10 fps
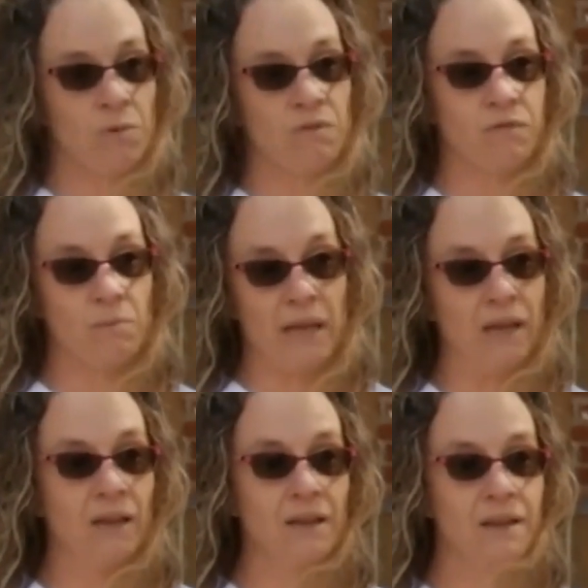for me,
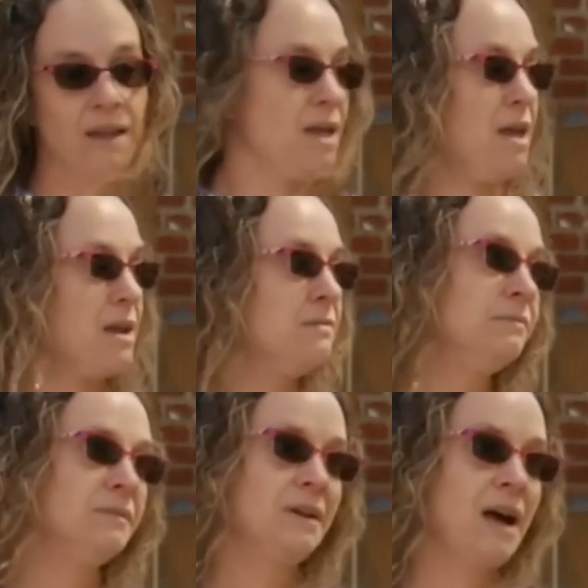and
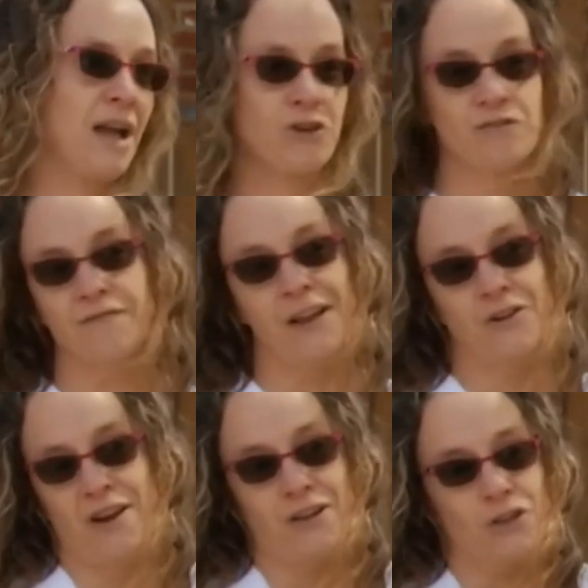I couldn't find her.
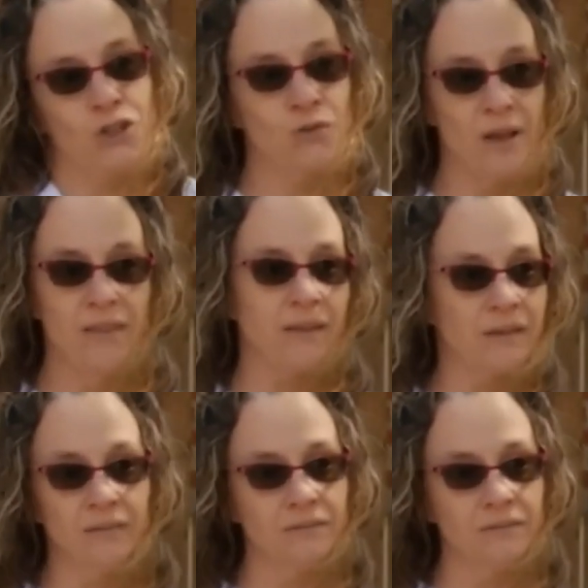I couldn't do nothing.